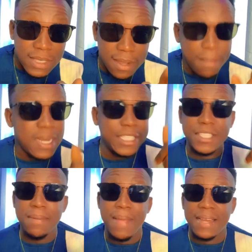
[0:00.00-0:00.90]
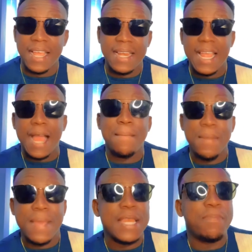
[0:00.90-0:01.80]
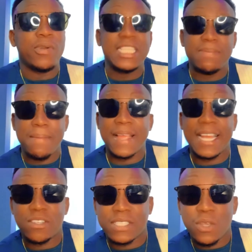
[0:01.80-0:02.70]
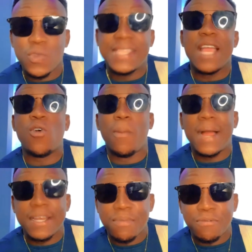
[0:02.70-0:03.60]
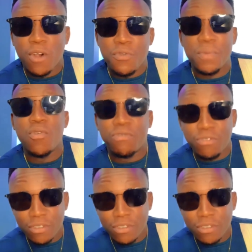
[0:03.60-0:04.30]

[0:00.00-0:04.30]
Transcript: Military men, any army men, any policemen, be catch say we take command before we move.